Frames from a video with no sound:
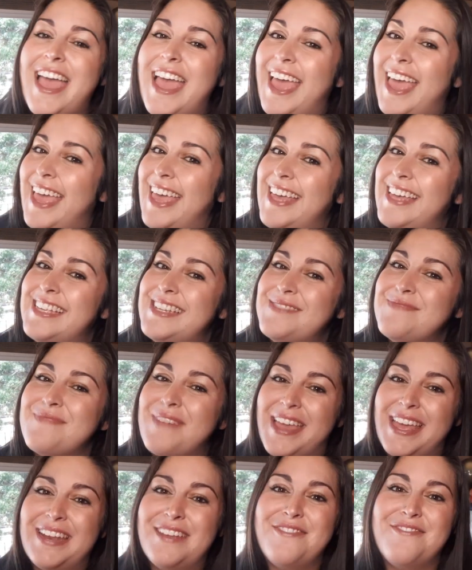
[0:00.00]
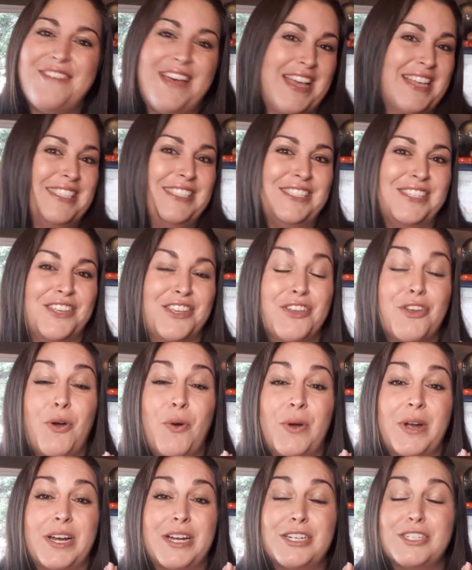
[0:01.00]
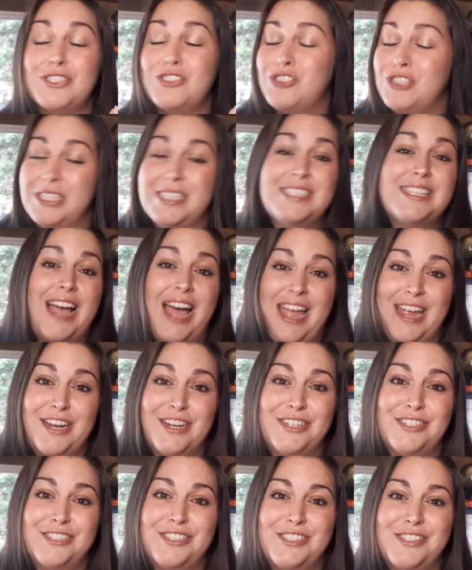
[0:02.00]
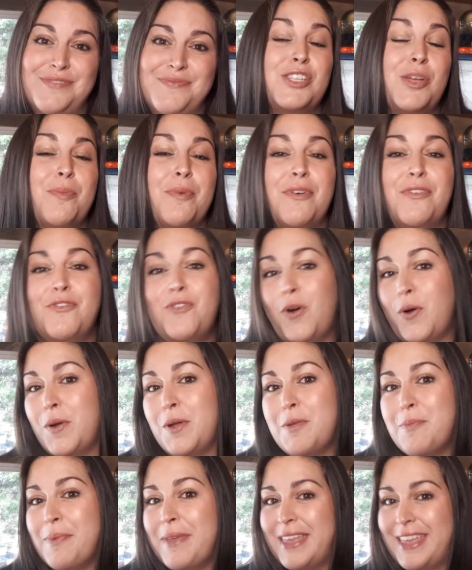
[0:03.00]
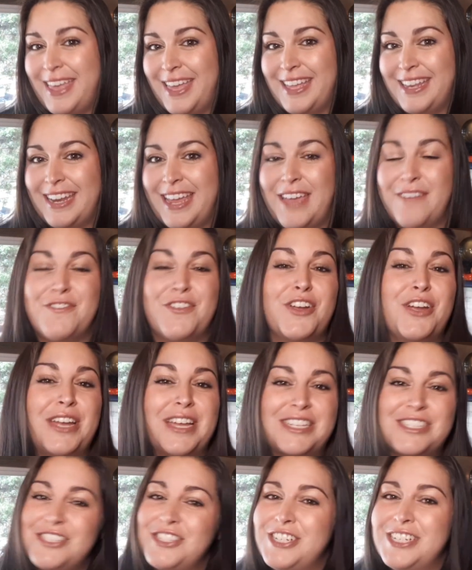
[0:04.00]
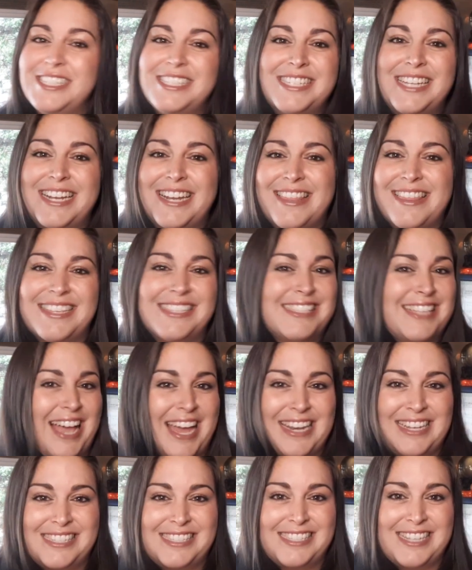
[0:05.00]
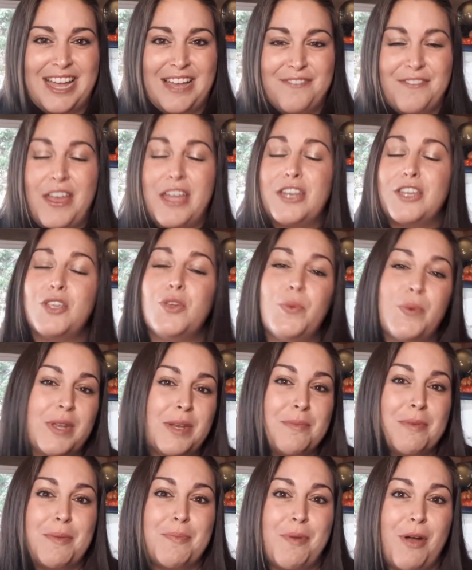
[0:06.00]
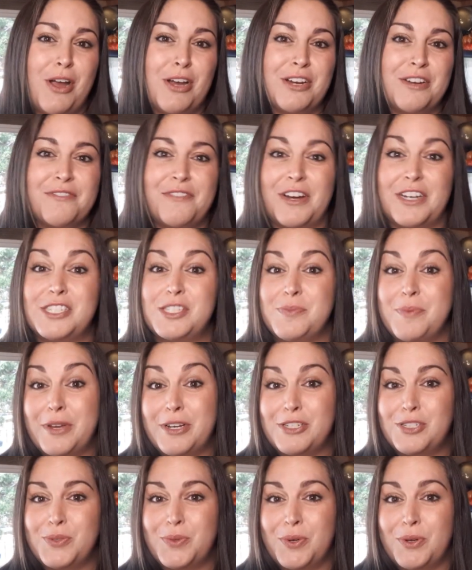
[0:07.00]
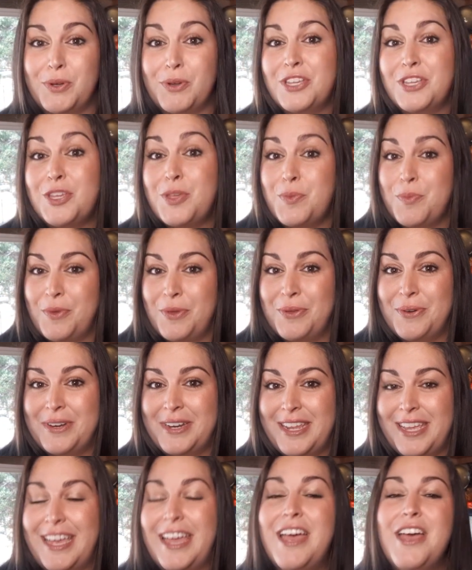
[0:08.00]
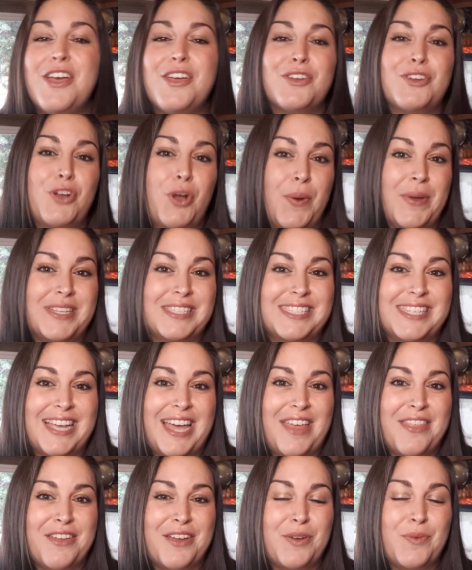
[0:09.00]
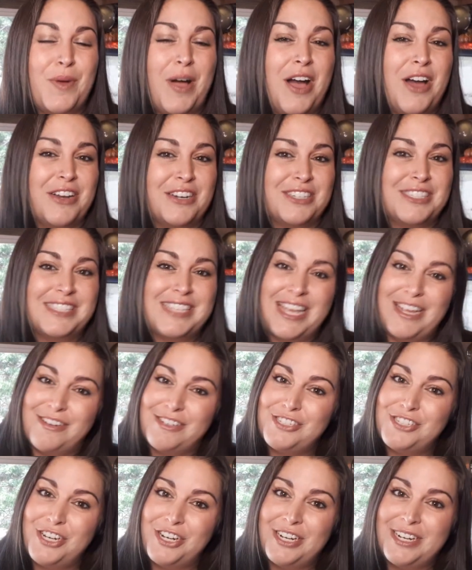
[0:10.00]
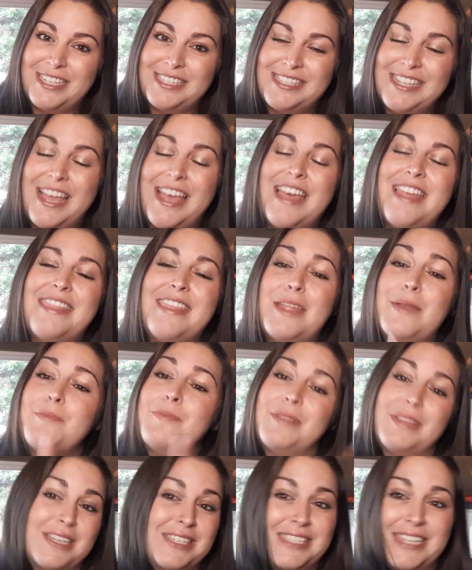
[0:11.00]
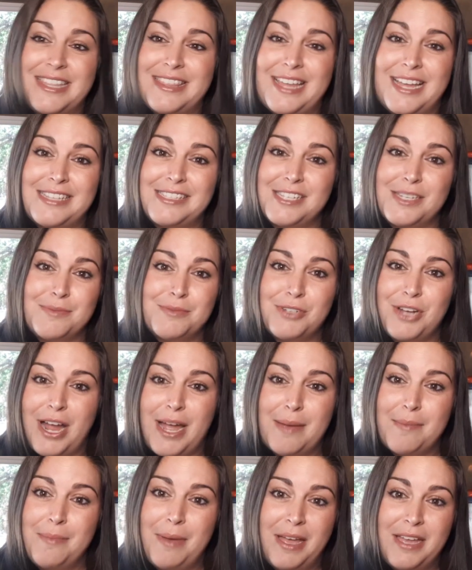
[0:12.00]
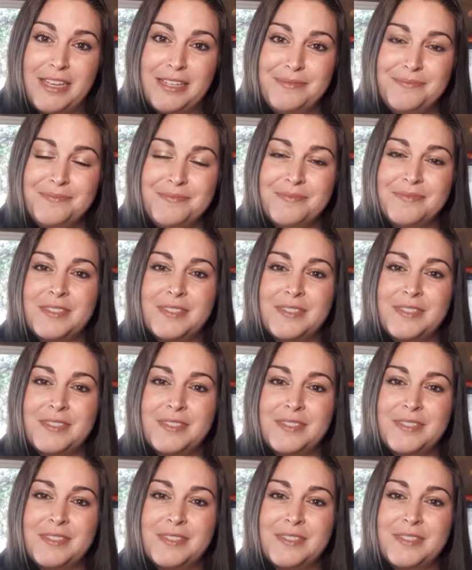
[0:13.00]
and manifest your desires. So before we begin, if you're interested in this kind of stuff and you want to be part of our spiritual community growing together while on our sacred journeys, then please hit that subscribe button.